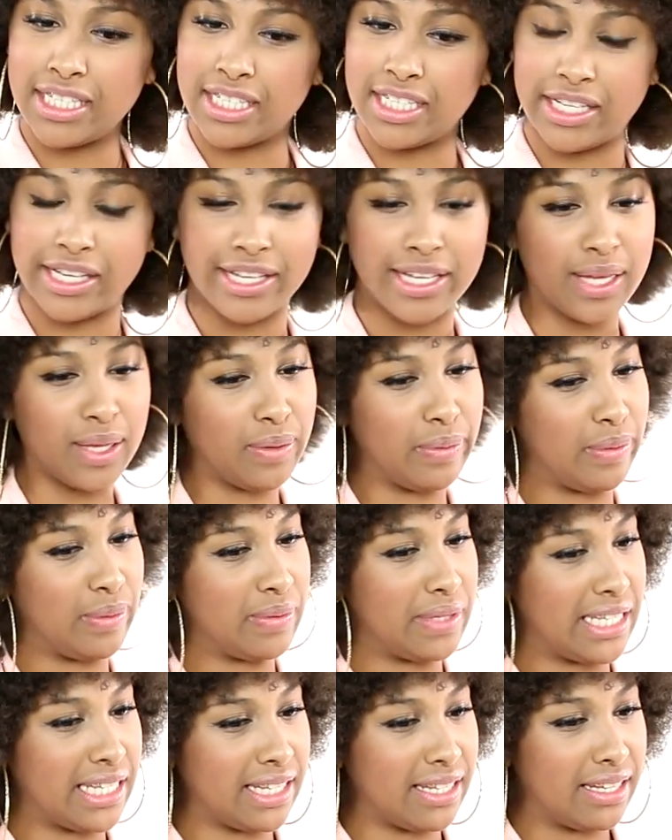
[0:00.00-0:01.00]
Cute.
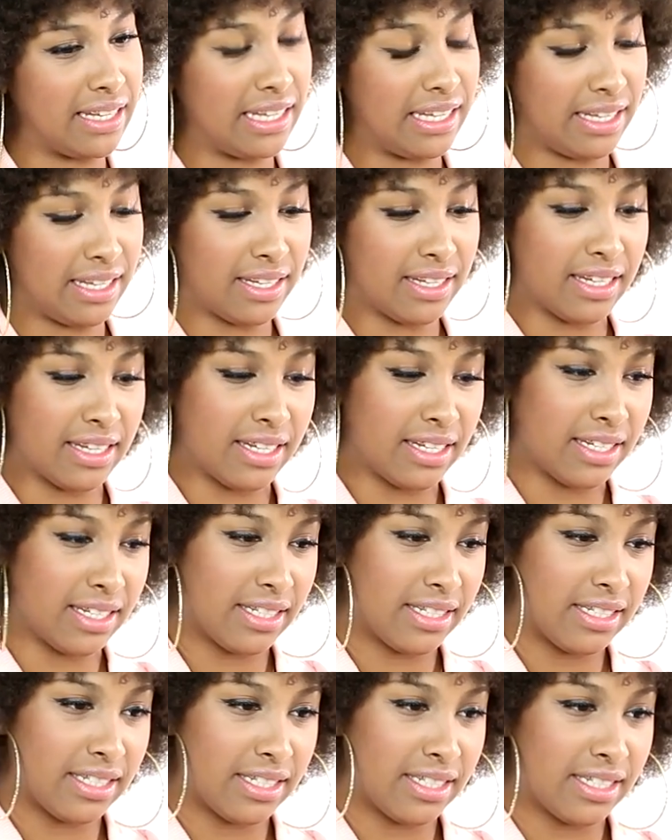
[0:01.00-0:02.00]

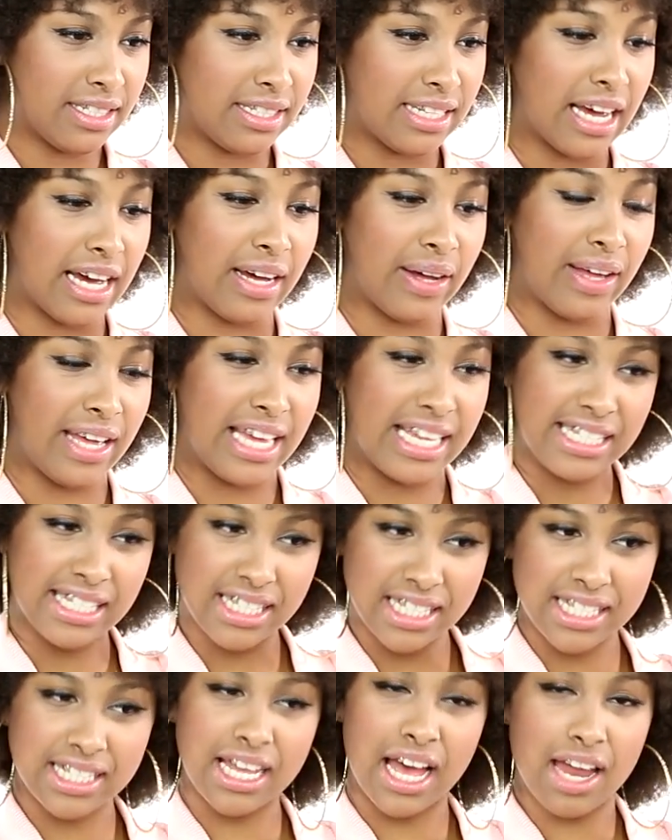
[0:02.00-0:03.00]
Now it's
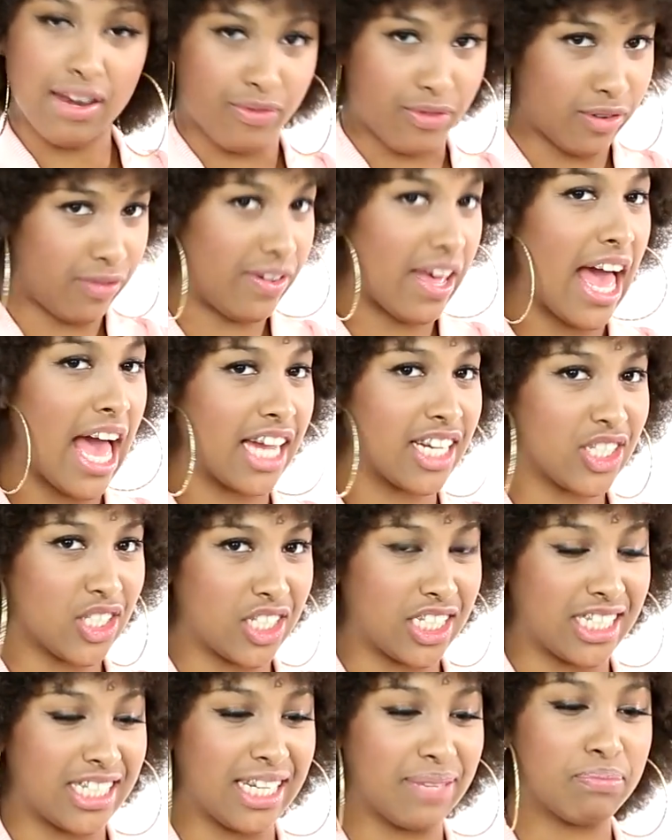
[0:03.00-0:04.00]
designed for
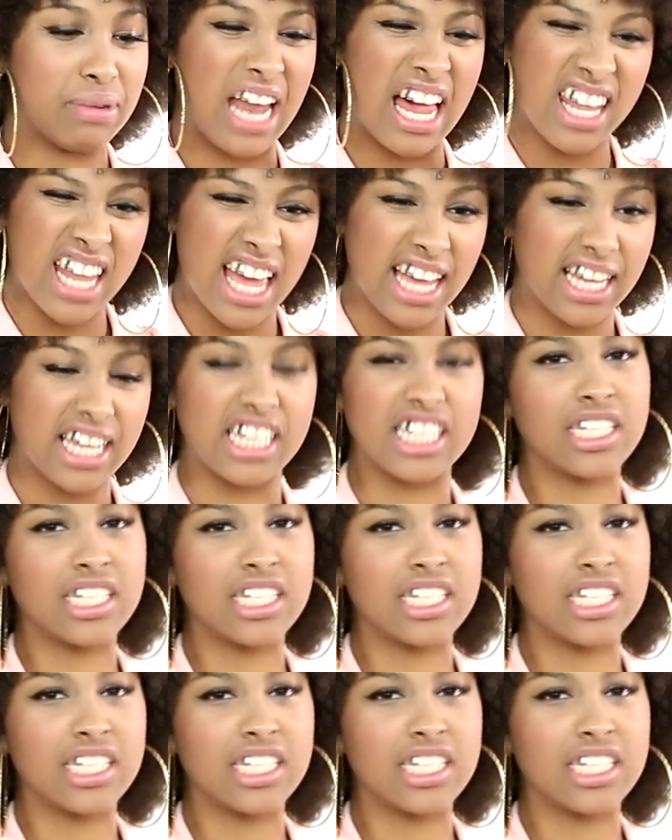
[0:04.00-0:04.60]
fashion, but I like it.